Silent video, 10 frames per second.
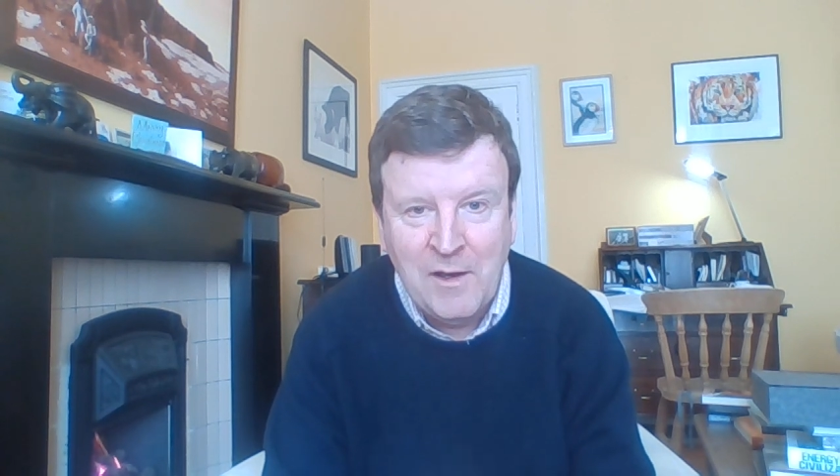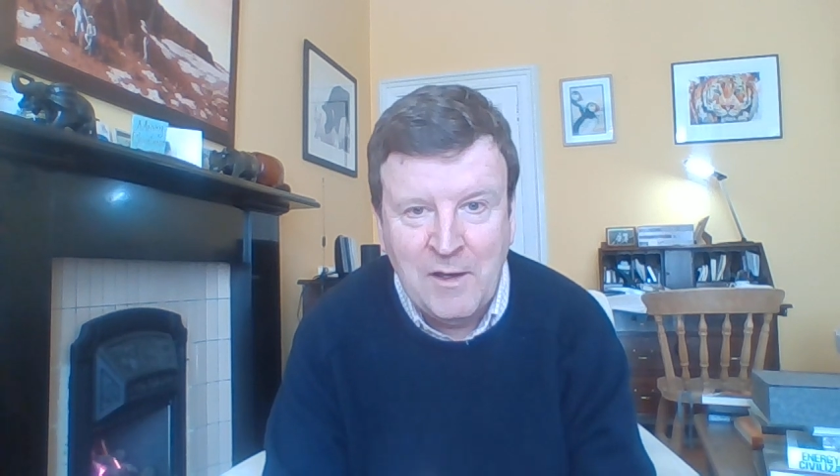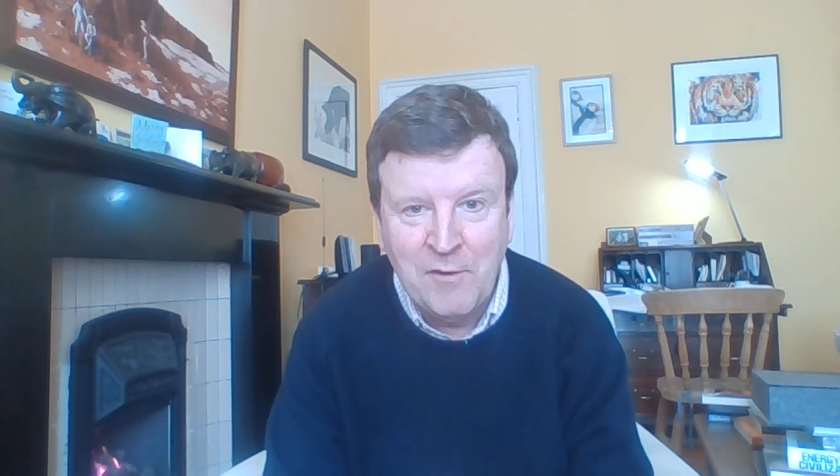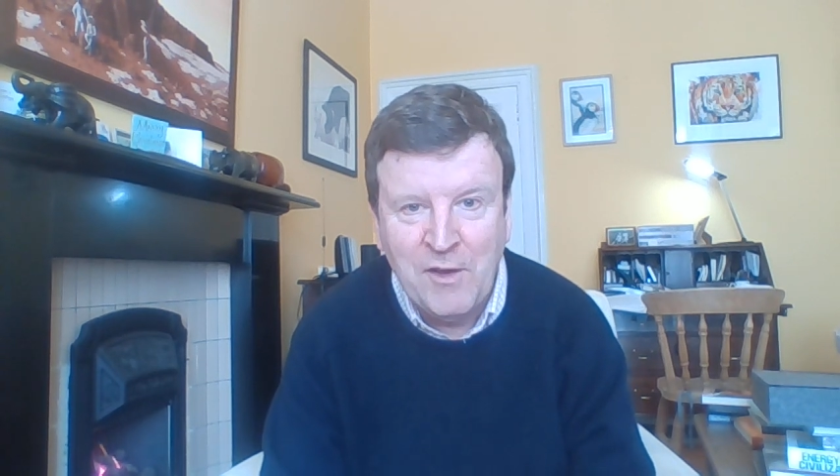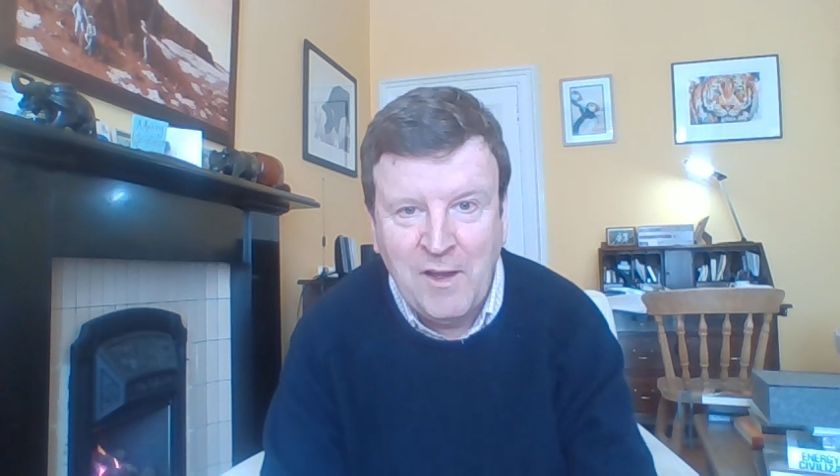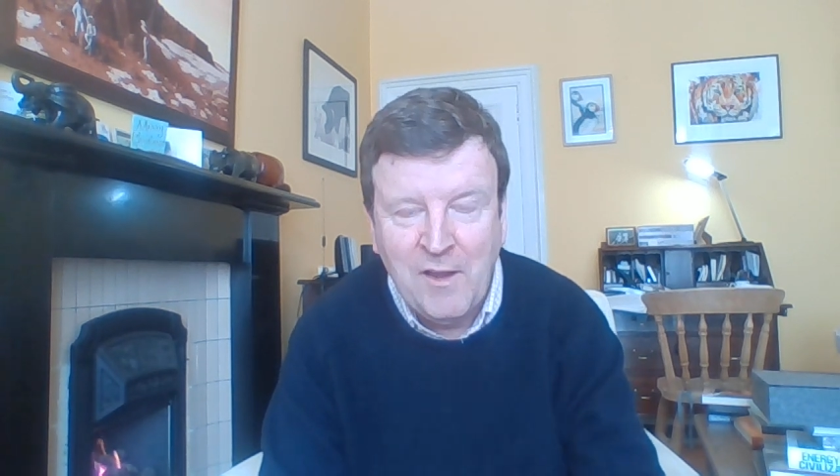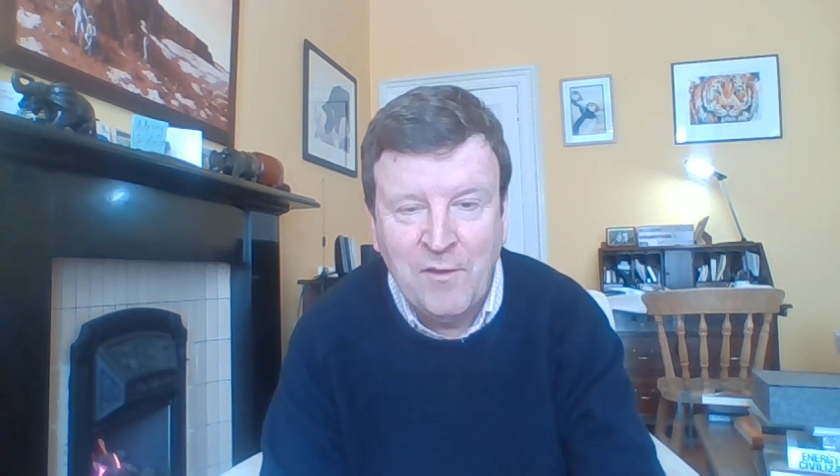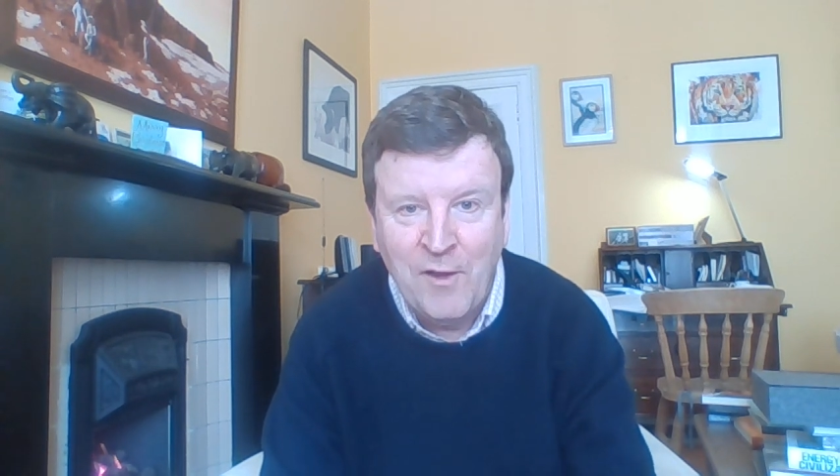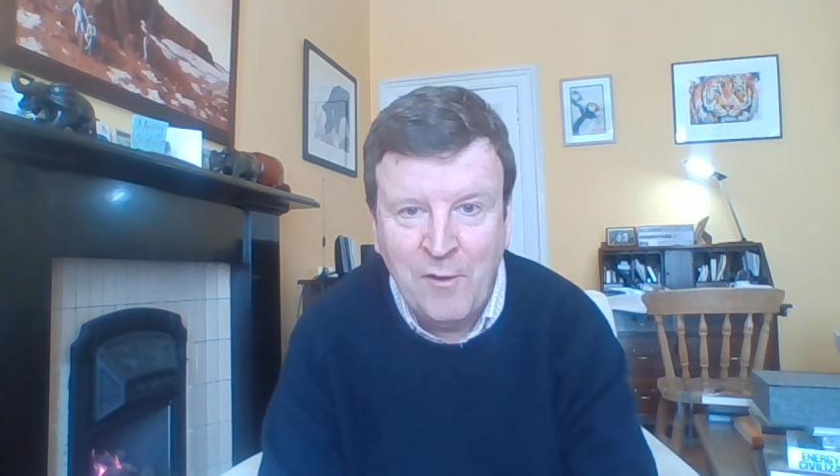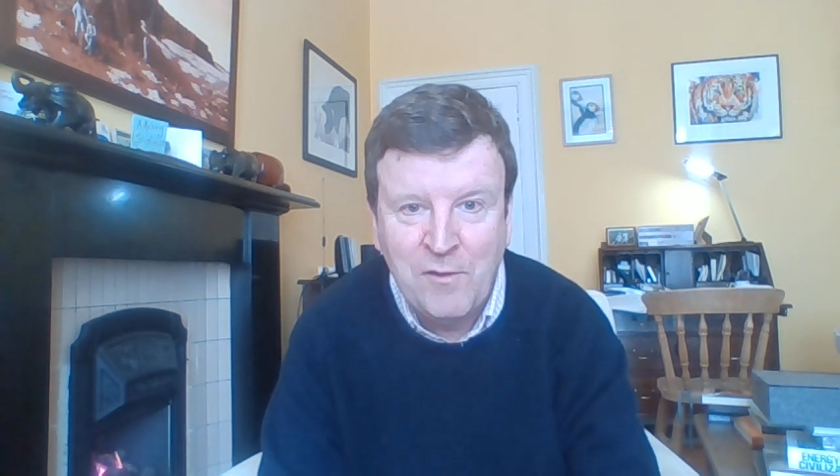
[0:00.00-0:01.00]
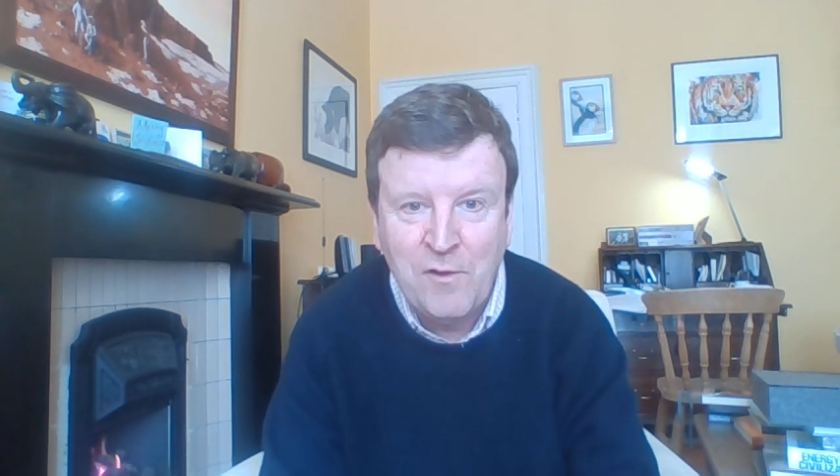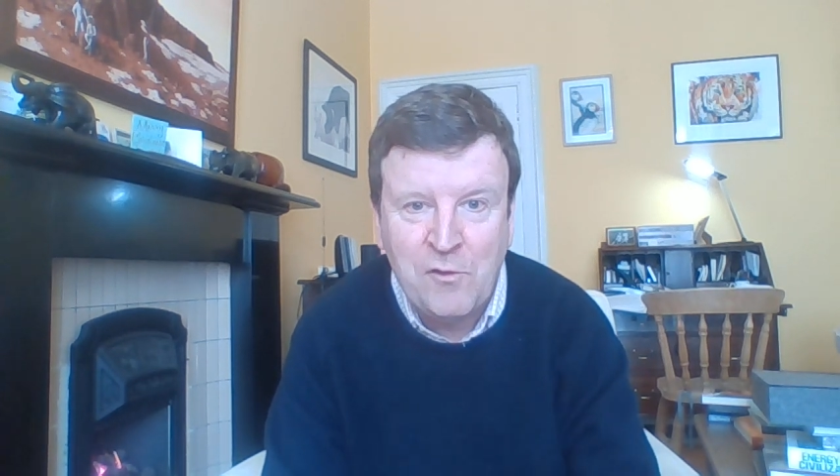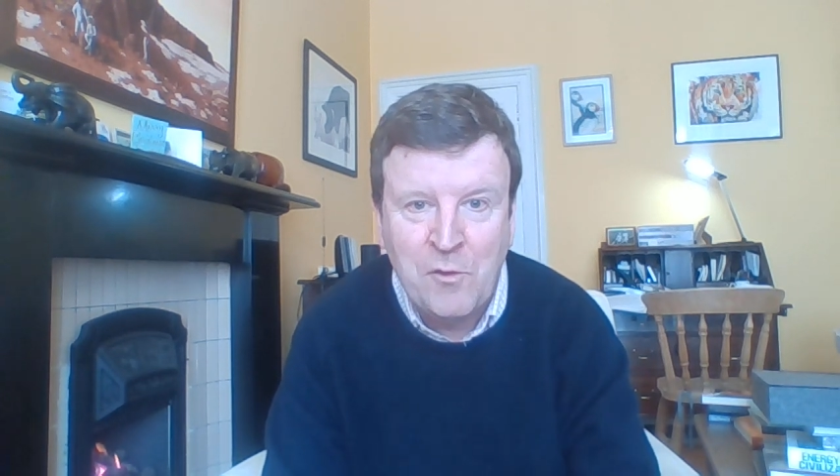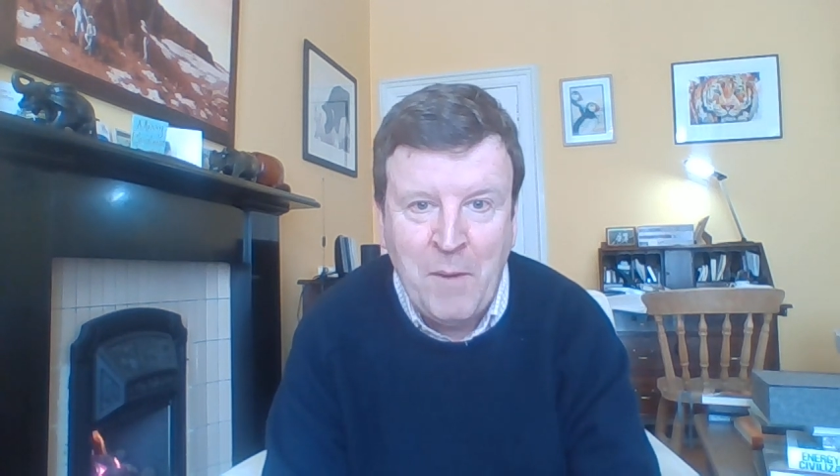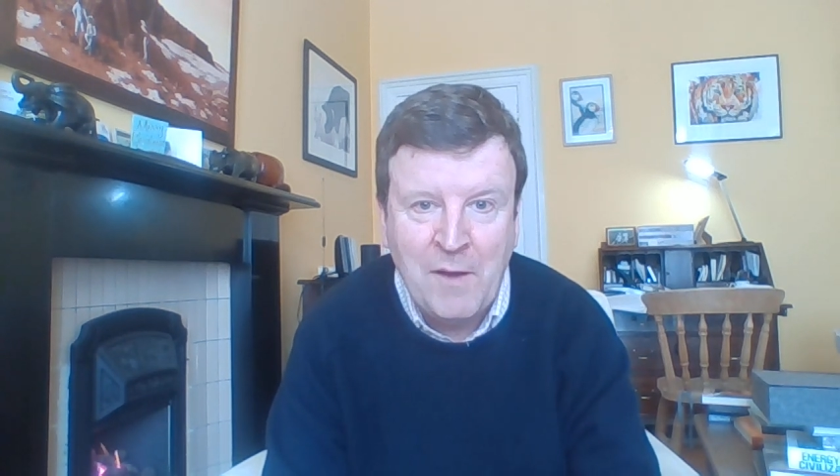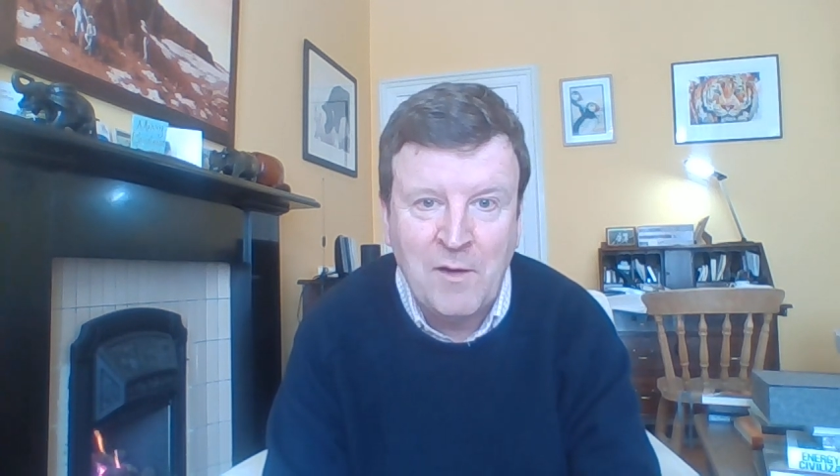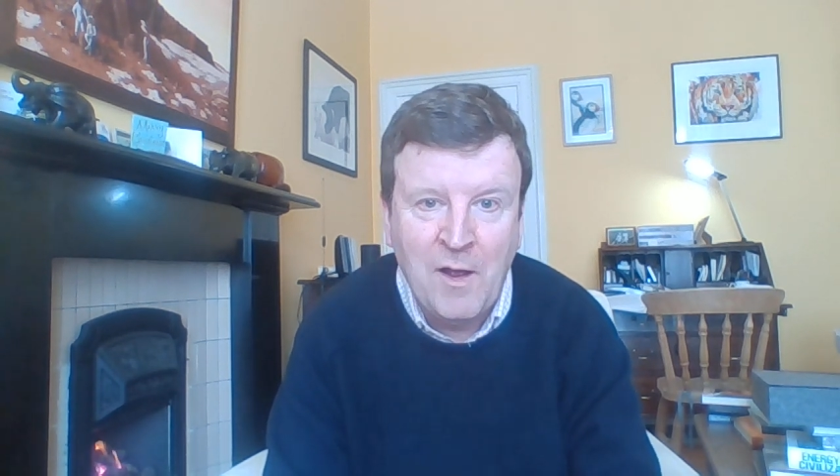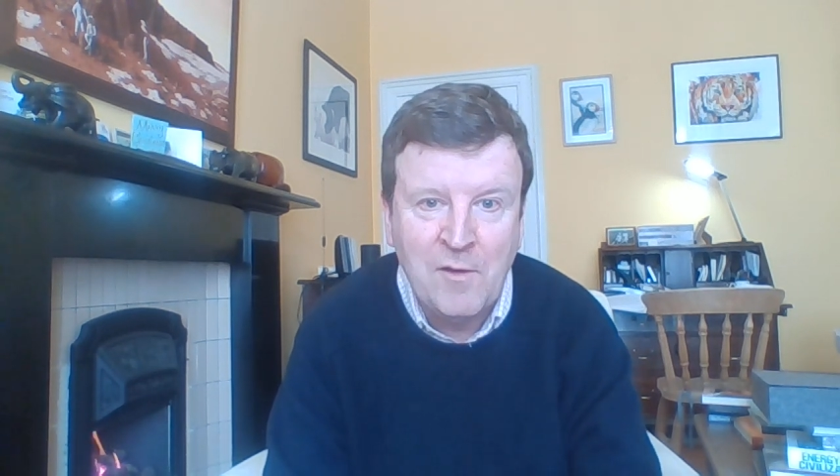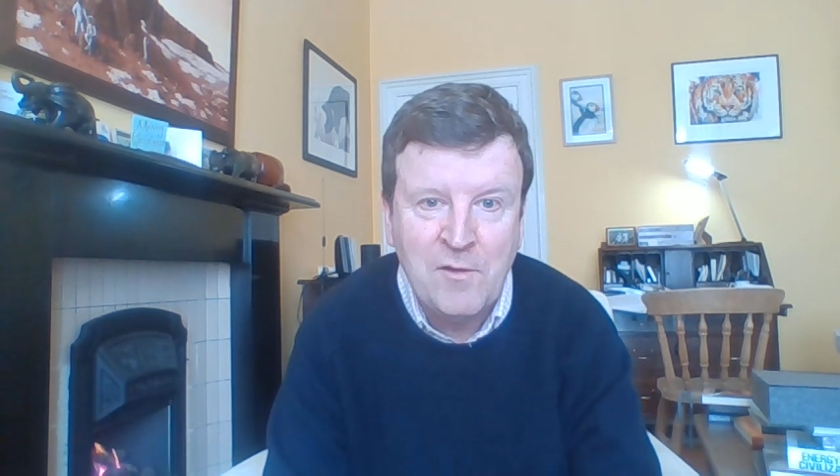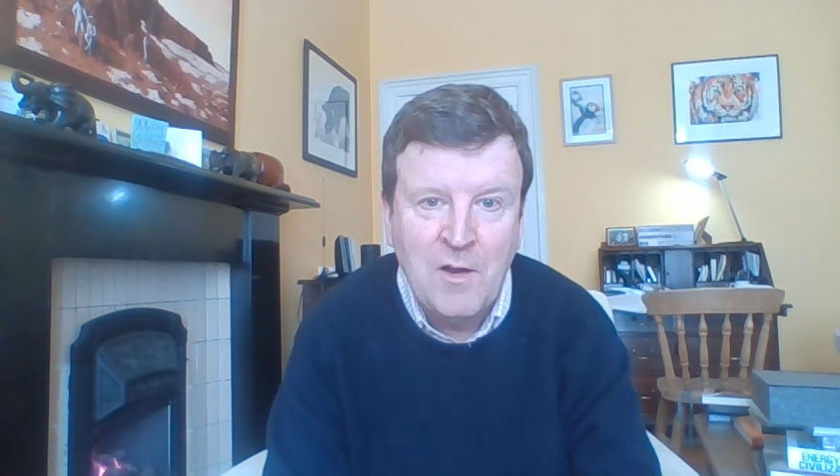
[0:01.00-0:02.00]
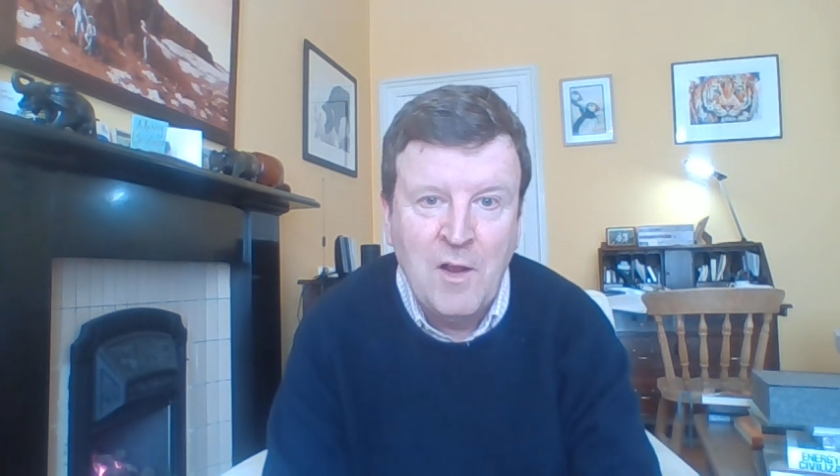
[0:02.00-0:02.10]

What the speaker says: living in those stromatolites.